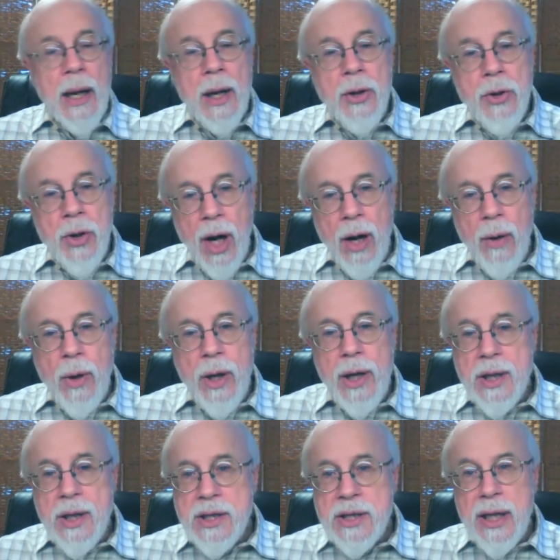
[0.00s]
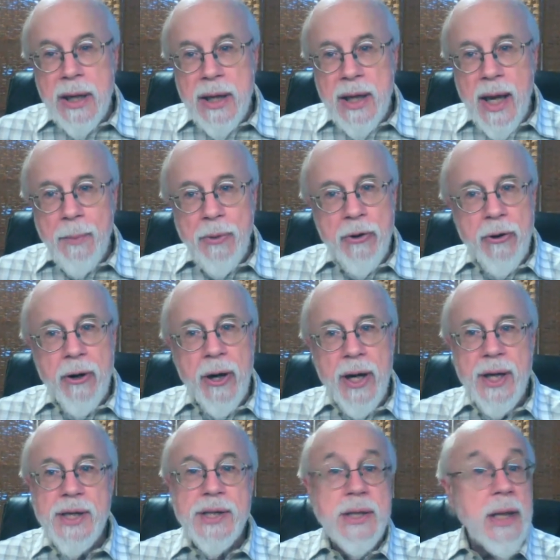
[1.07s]
Darwin and his
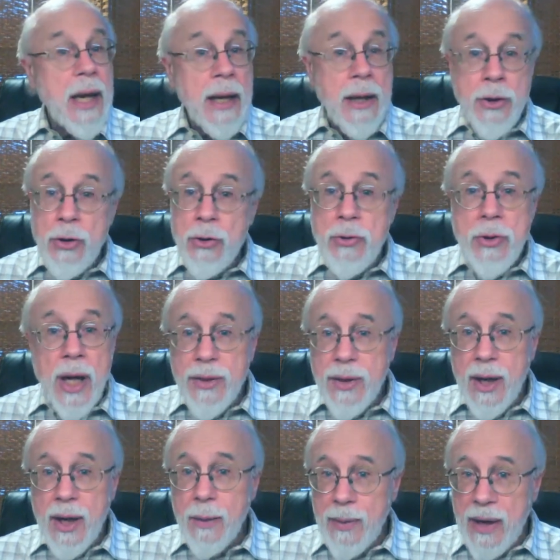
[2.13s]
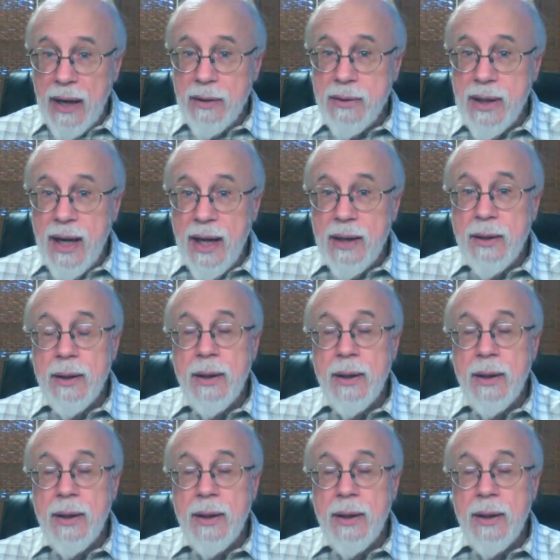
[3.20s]
contemporaries knew nothing about that.